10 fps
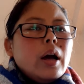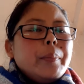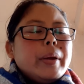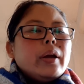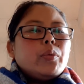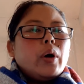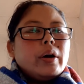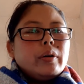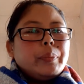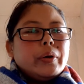pay war
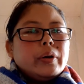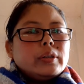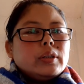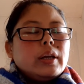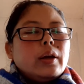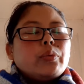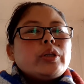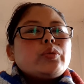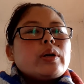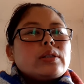reparation
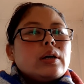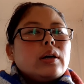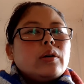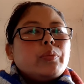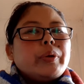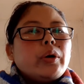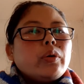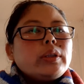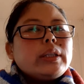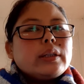which was
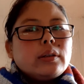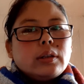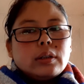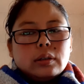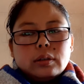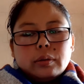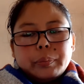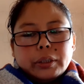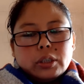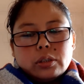beyond their
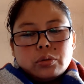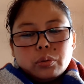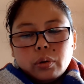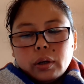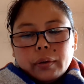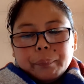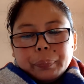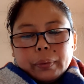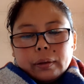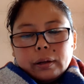budget. So
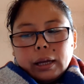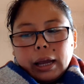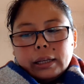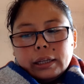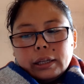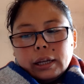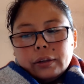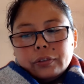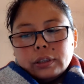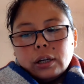and
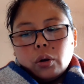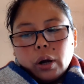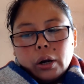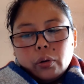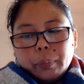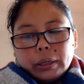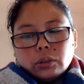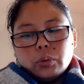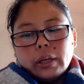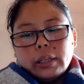even the Locarno Pact.
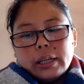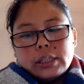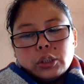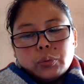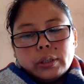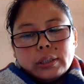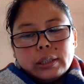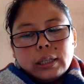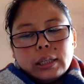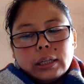So in this
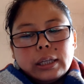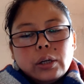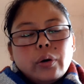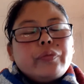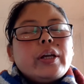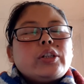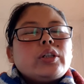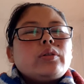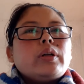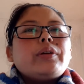situation, League of
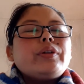Nations